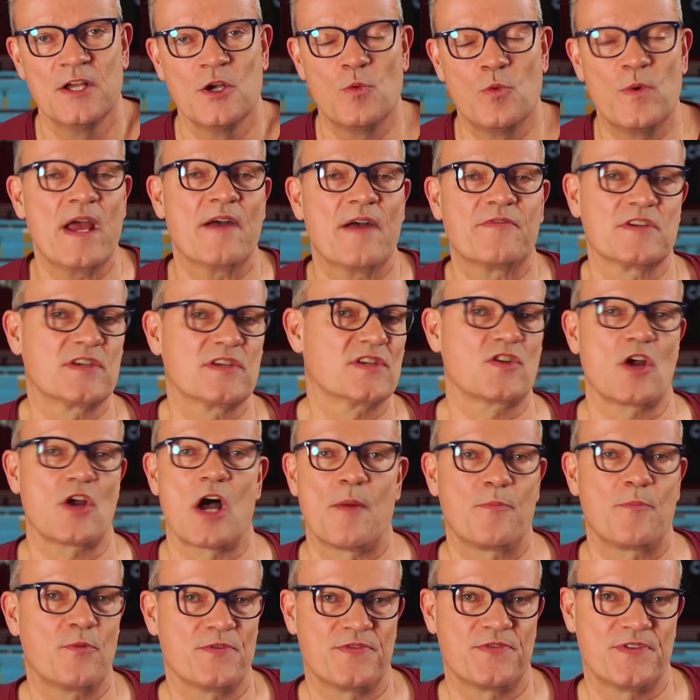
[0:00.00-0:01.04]
We have to
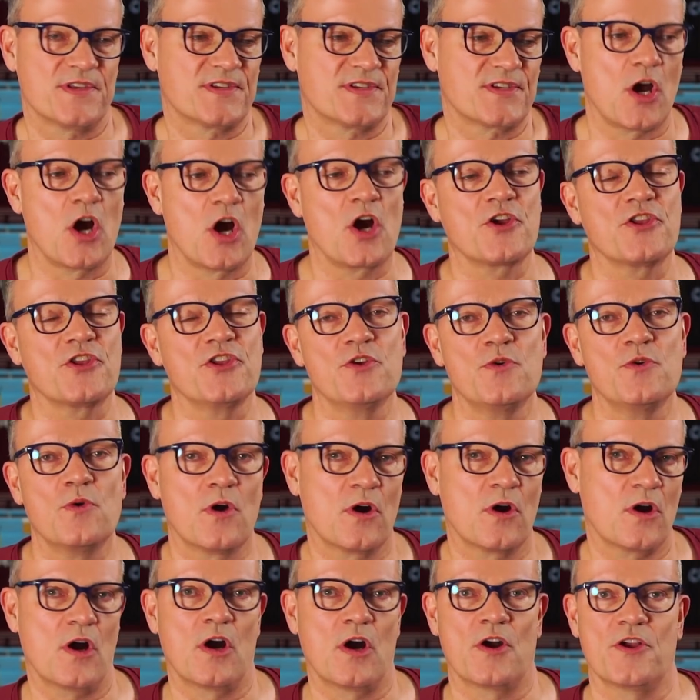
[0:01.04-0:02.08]
stop with this. Are you
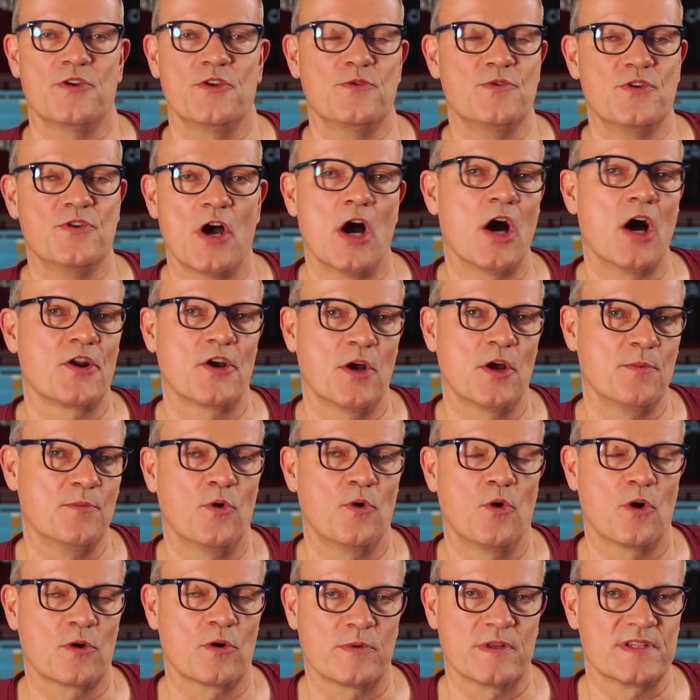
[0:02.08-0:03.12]
or are you not on
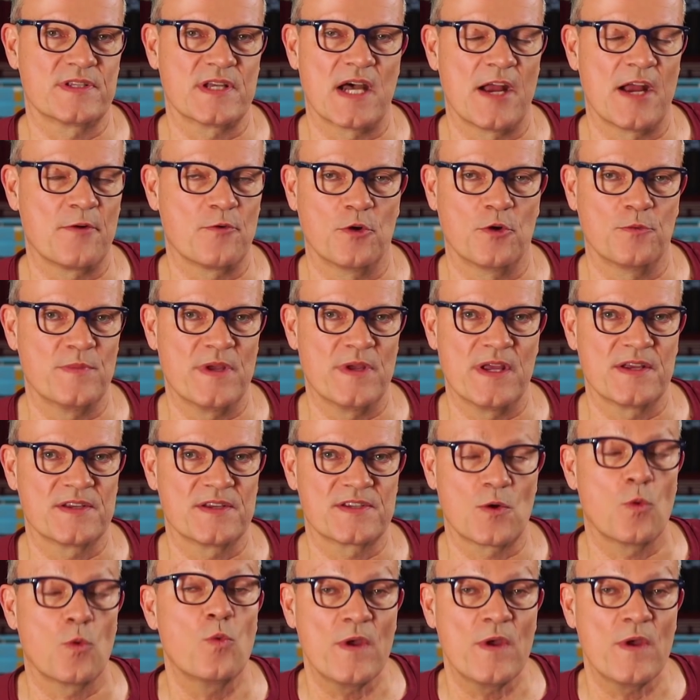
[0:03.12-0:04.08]
board with Tyrone Mings?